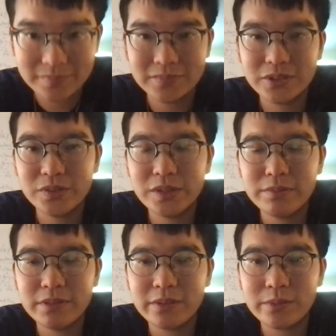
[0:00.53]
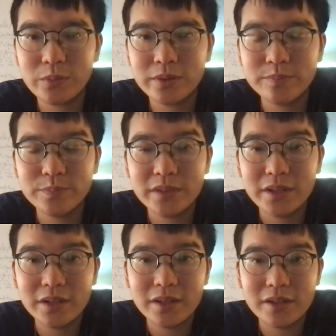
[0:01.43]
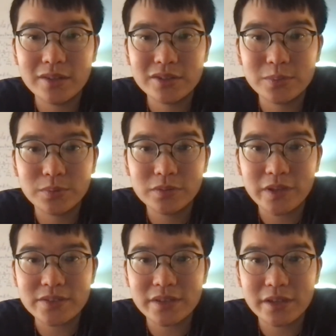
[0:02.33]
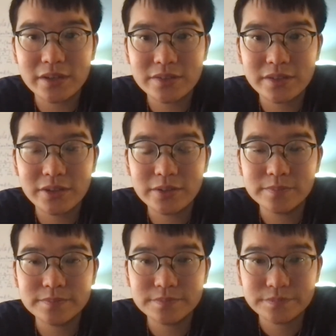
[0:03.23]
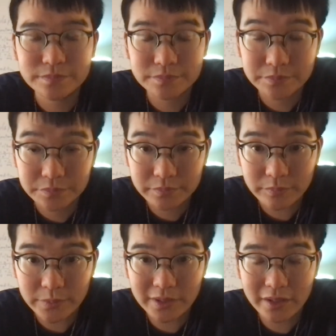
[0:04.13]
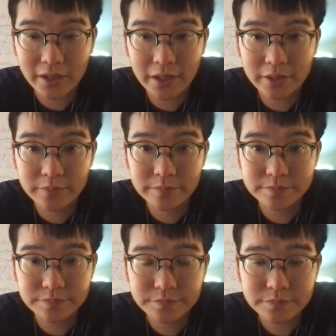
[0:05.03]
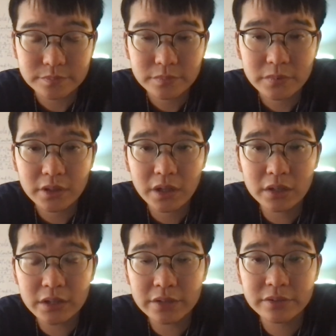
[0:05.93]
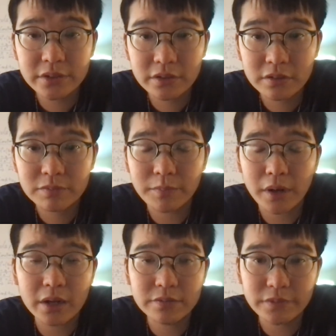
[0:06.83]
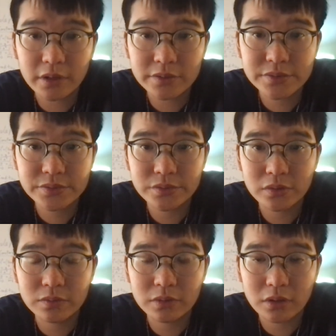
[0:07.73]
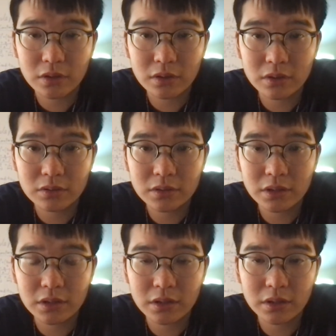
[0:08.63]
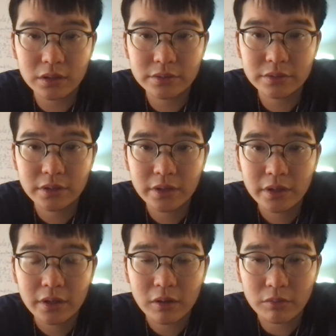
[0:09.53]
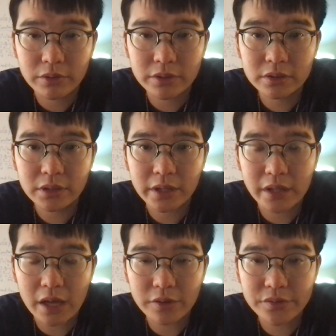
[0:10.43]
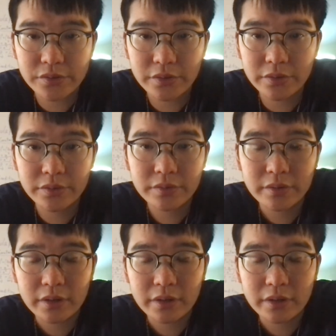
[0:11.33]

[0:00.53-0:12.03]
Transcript: Good evening, everyone. It's the proof essayist here, and I'd like to give my thoughts overall on real analysis